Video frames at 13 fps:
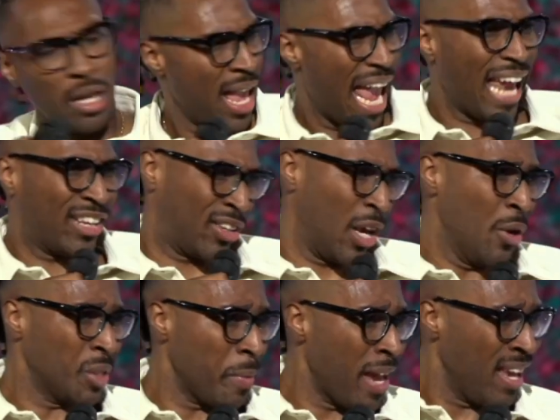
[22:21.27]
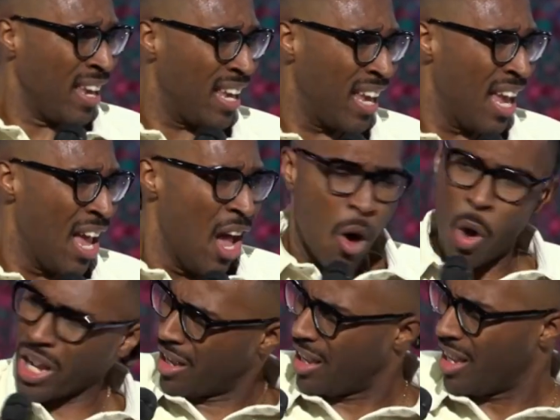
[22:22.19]
Excuse me?
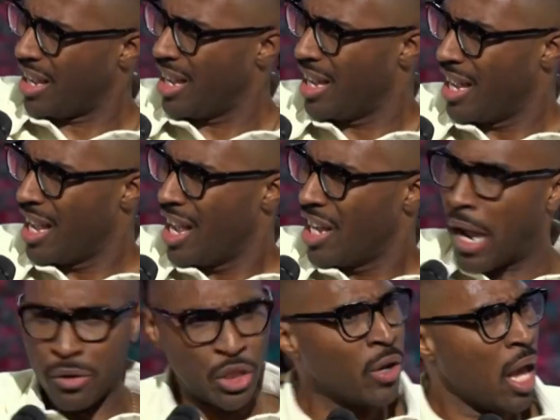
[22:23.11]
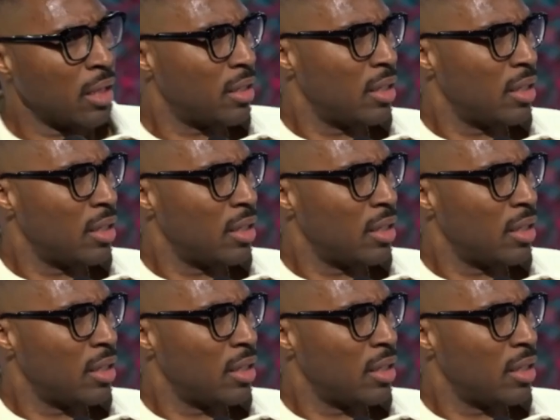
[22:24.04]
What? Don't you know?